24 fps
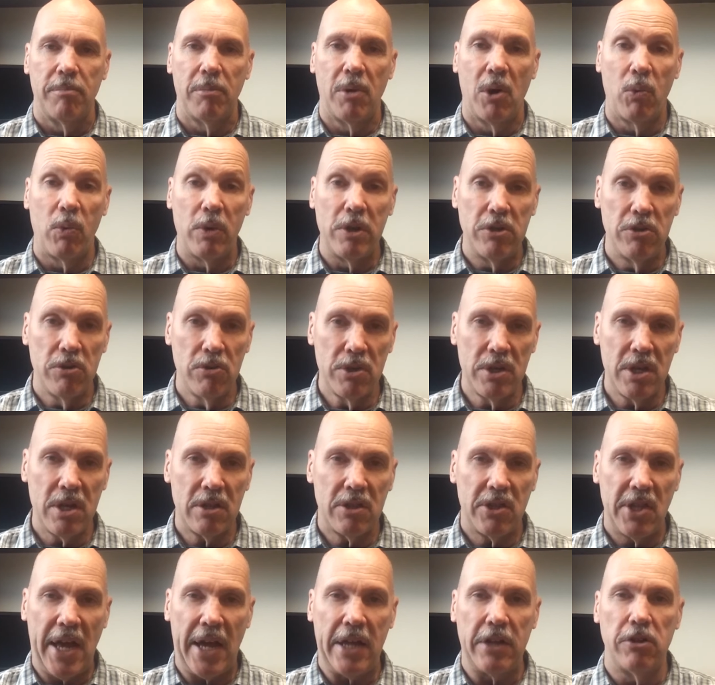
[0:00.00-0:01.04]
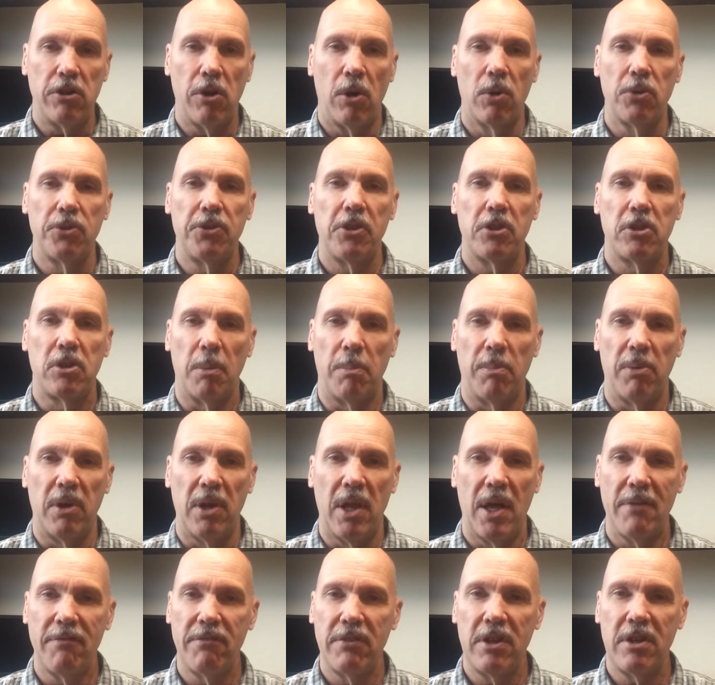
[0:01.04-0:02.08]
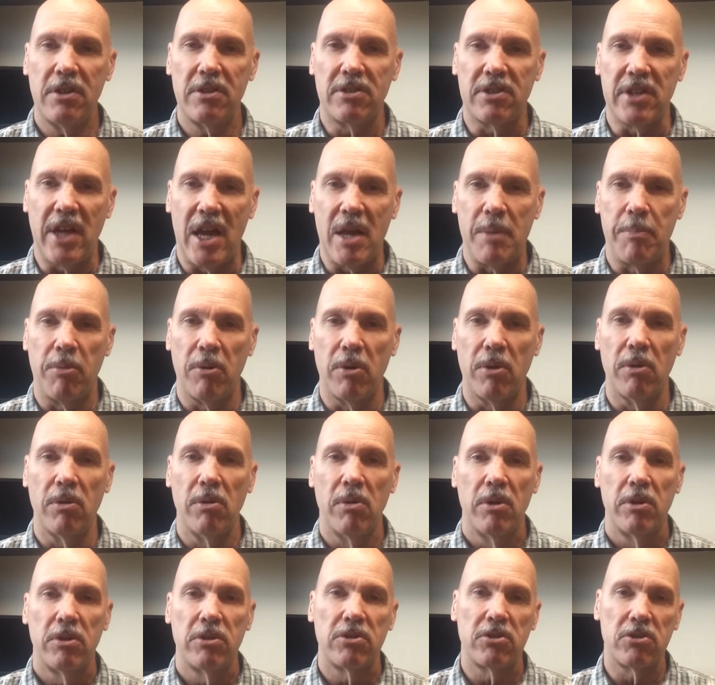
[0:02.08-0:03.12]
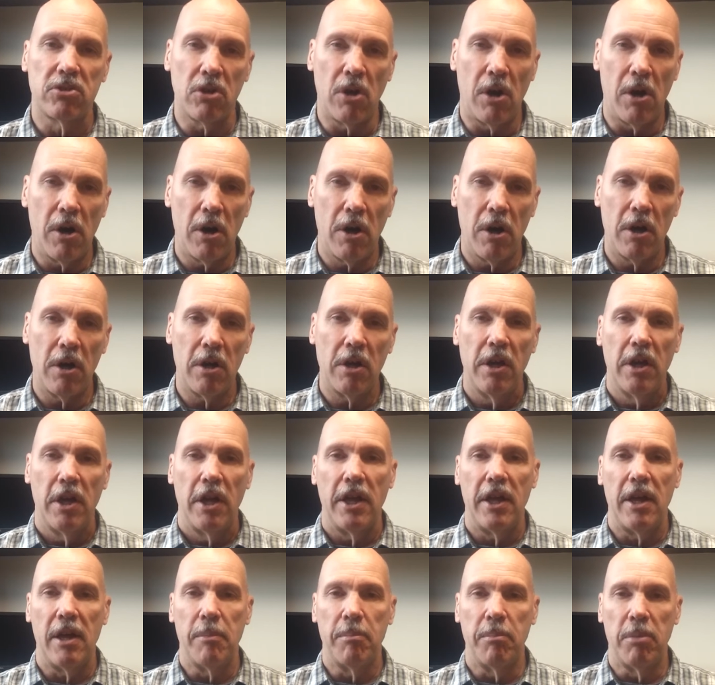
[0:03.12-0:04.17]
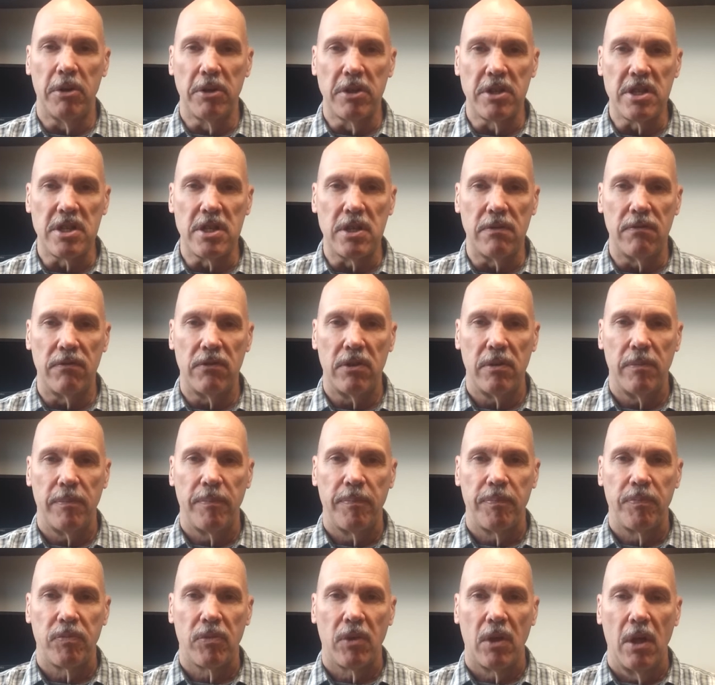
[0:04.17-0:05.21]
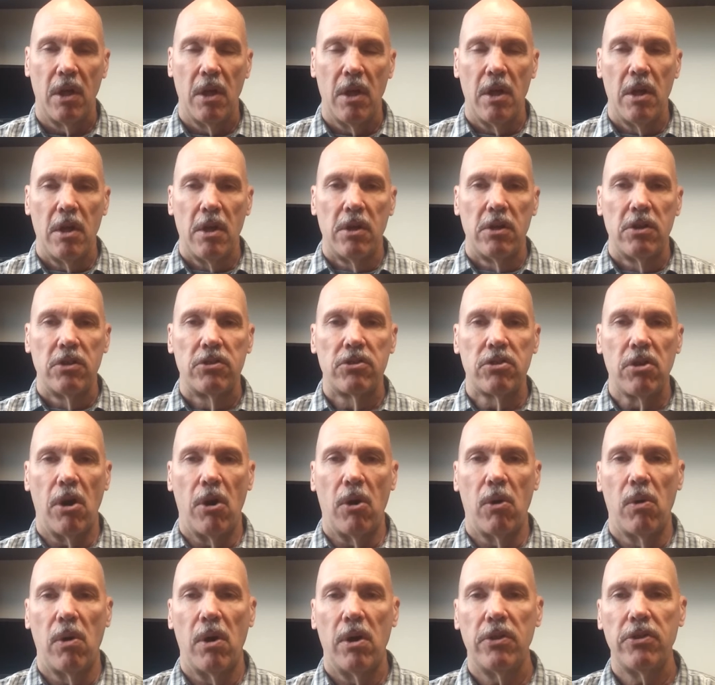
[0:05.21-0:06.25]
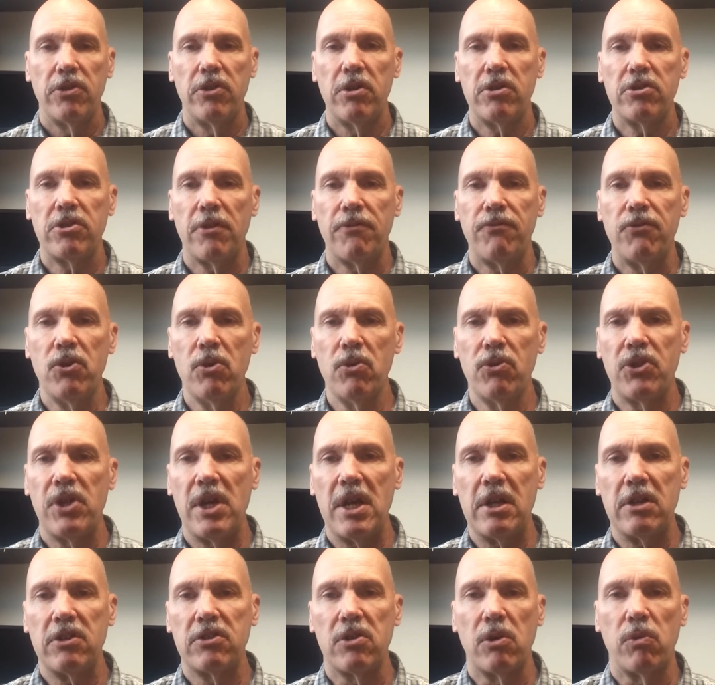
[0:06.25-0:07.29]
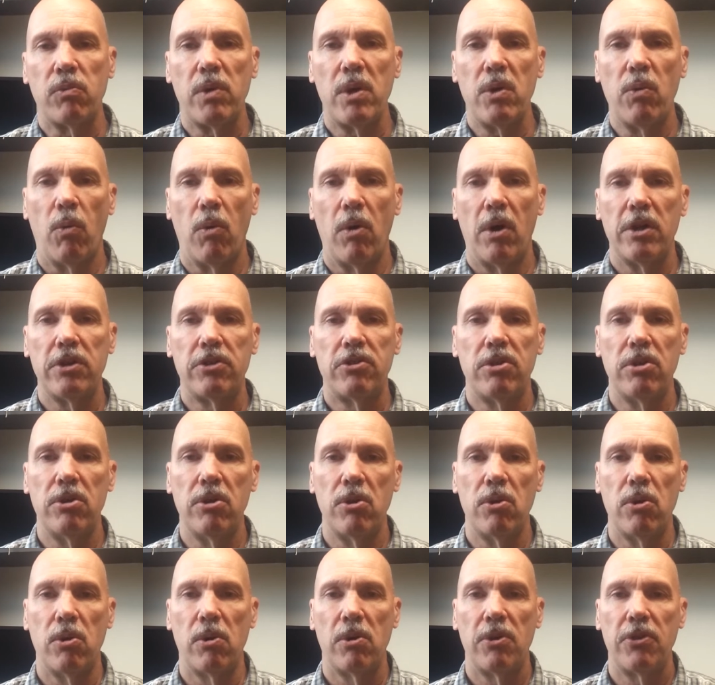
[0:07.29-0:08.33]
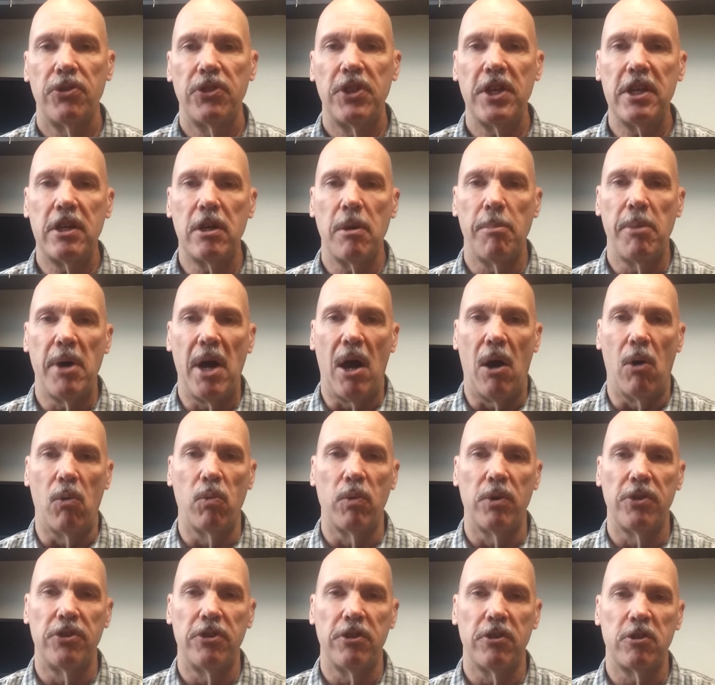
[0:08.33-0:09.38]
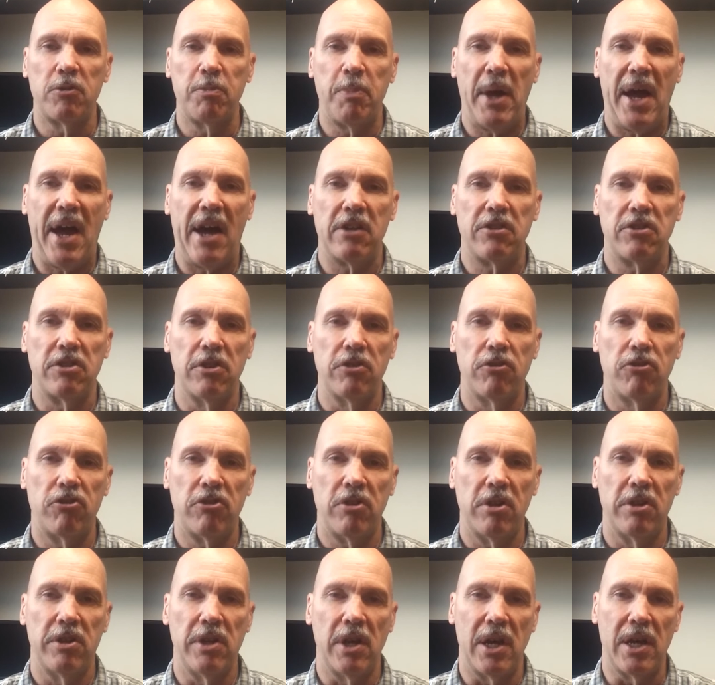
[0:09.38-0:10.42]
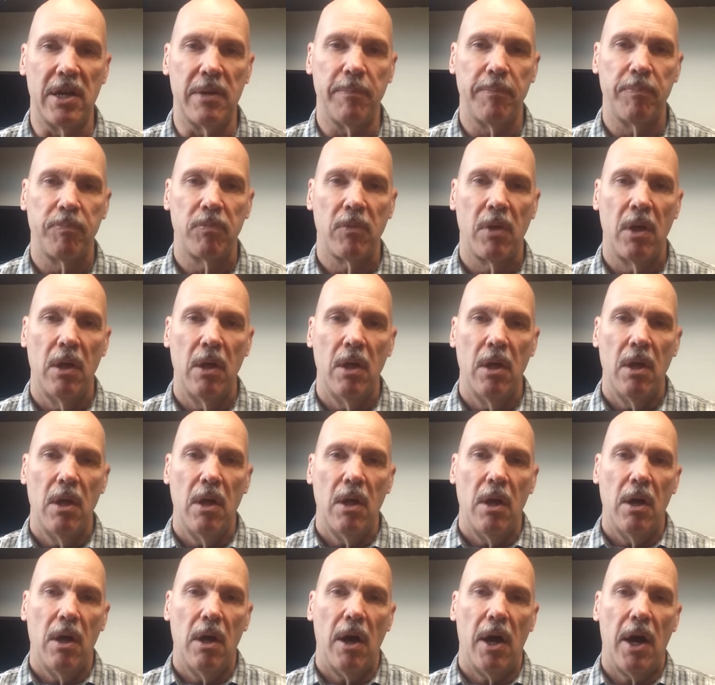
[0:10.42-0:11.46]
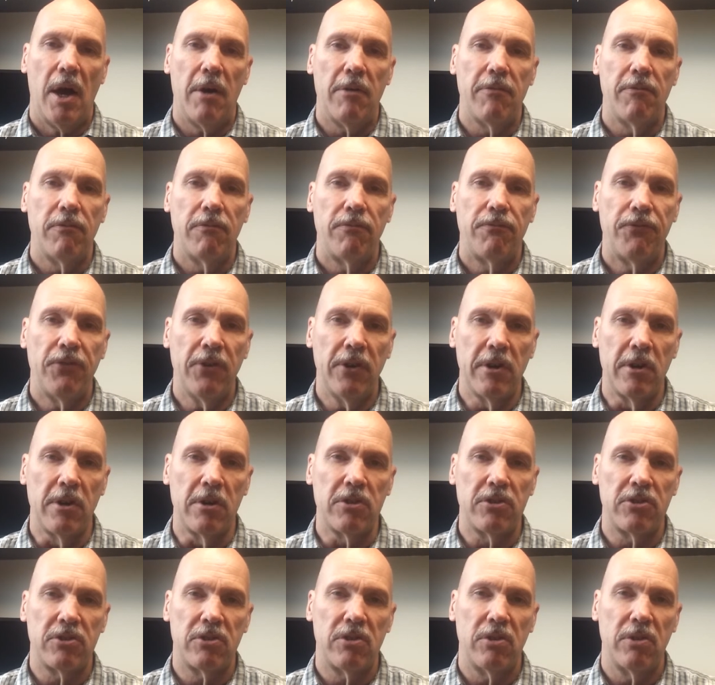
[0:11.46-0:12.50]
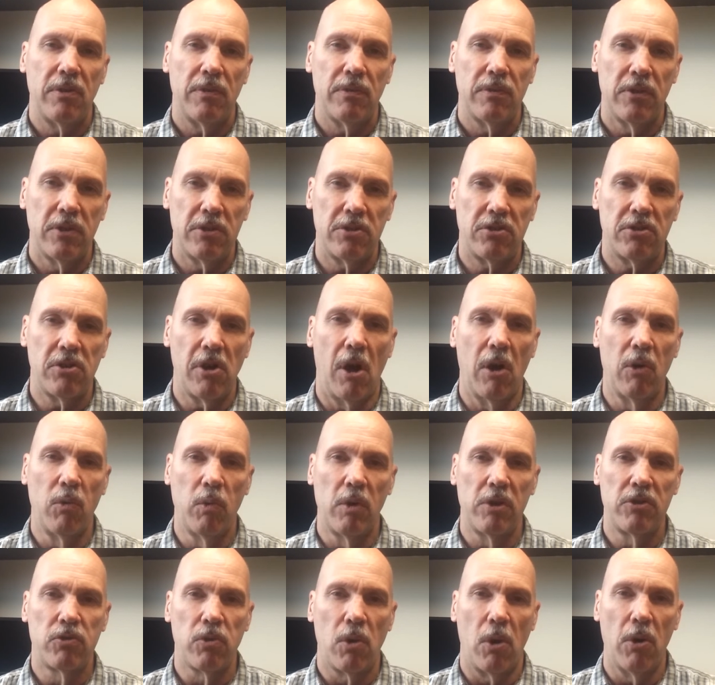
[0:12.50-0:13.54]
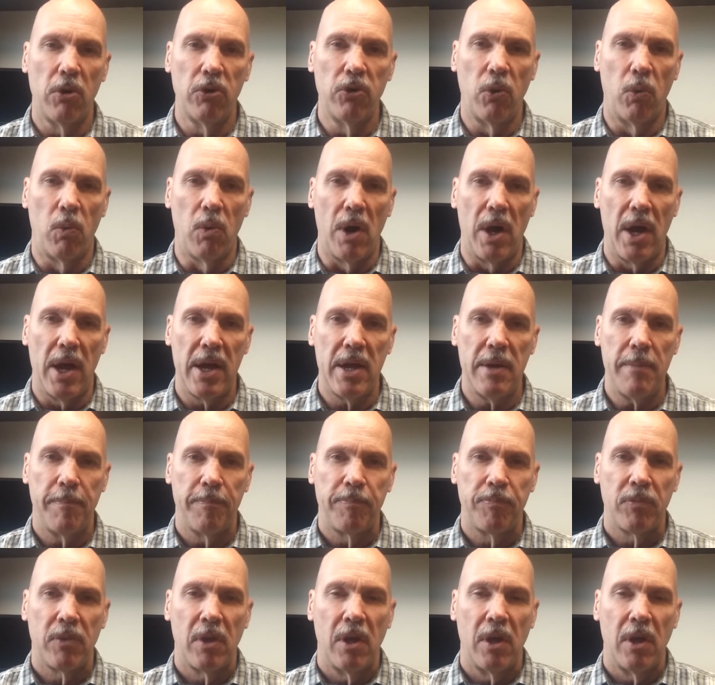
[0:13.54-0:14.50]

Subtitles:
but we do get that note that the beloved disciple saw and believed. So there's a few things that we want to think about with this passage today. First, the stone was rolled away,